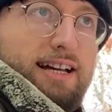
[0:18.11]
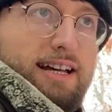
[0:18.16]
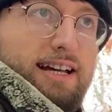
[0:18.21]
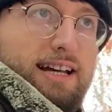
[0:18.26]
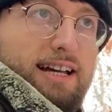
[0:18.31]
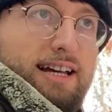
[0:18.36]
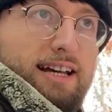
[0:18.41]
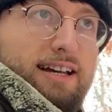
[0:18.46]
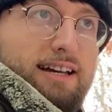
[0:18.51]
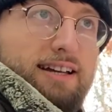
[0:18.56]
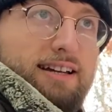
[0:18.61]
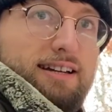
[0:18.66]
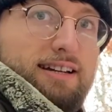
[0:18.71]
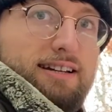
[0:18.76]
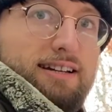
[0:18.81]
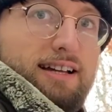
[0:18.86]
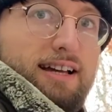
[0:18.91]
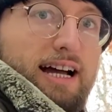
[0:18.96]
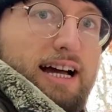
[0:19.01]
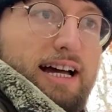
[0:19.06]

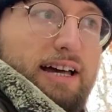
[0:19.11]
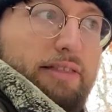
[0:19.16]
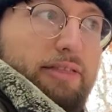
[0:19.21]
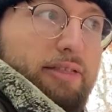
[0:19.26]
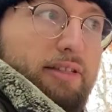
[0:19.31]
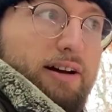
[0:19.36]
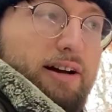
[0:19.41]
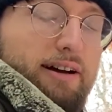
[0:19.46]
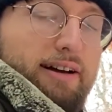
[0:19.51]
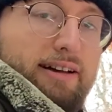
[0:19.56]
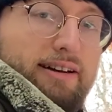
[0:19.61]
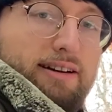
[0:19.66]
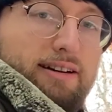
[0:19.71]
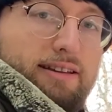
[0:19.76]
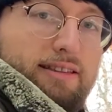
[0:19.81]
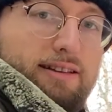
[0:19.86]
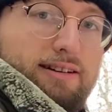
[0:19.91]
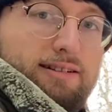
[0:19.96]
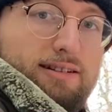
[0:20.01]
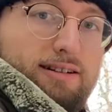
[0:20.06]
and I thought
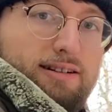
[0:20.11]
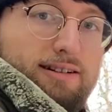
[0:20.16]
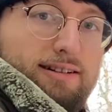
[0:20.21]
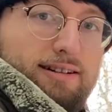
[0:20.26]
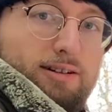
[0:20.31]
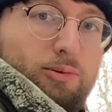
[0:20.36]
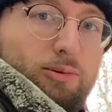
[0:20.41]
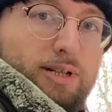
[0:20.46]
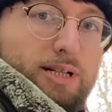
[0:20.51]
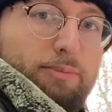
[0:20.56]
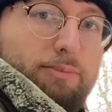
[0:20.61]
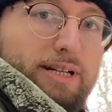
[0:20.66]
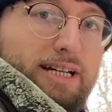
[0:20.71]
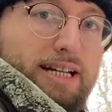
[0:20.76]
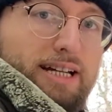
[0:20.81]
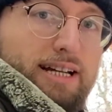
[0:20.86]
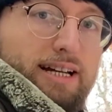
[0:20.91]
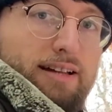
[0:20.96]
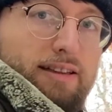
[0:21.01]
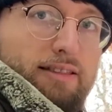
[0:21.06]
the car would
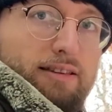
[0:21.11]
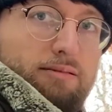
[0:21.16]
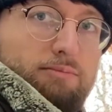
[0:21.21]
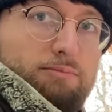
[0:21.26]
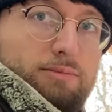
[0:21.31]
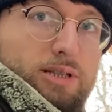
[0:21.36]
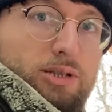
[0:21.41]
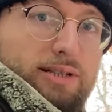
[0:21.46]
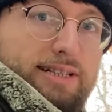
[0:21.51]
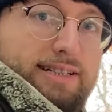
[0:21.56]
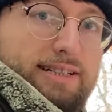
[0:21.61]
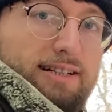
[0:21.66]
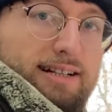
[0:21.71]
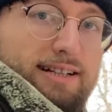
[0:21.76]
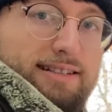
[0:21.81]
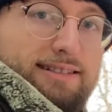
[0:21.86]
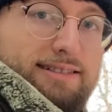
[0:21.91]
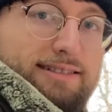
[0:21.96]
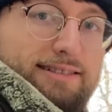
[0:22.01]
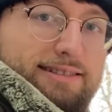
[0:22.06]
be the most
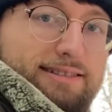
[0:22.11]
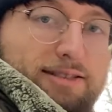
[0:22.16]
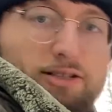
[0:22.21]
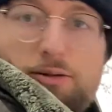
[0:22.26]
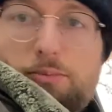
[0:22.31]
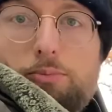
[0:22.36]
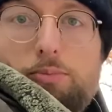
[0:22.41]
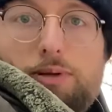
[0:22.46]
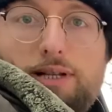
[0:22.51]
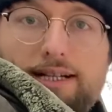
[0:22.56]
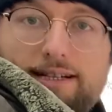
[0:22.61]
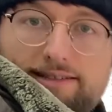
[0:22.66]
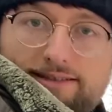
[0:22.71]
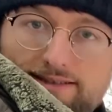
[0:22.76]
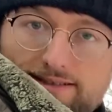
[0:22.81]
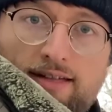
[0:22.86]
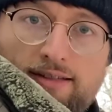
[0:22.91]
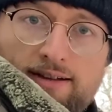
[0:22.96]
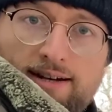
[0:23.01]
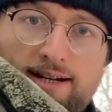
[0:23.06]
undisturbed
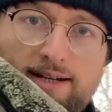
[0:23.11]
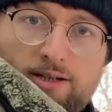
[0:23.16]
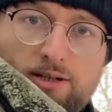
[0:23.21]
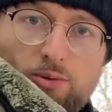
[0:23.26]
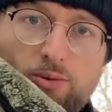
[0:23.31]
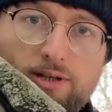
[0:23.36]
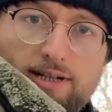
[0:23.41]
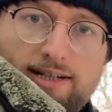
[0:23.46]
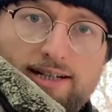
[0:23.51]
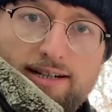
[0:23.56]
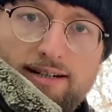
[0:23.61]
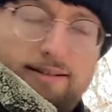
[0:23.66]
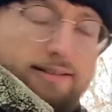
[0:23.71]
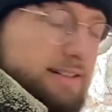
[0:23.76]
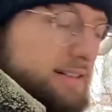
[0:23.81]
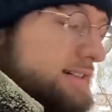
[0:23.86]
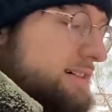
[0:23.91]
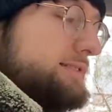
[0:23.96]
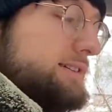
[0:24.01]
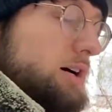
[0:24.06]
place that I could work in.
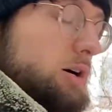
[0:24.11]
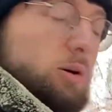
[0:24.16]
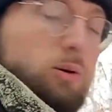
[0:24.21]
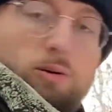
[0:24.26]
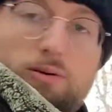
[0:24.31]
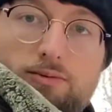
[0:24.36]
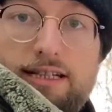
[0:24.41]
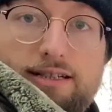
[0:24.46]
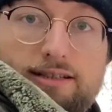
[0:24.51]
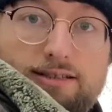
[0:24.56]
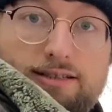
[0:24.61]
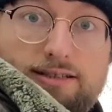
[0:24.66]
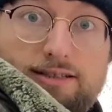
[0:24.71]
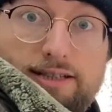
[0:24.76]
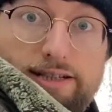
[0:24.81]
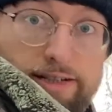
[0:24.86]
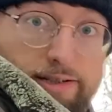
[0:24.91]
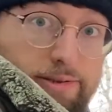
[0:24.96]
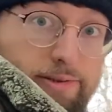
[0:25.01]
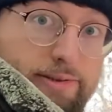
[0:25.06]
So here
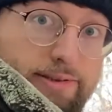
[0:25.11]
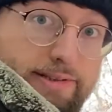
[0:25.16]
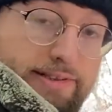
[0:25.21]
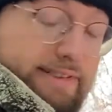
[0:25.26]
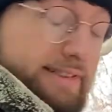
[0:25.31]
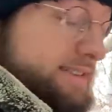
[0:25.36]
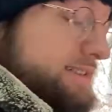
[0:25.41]
goes.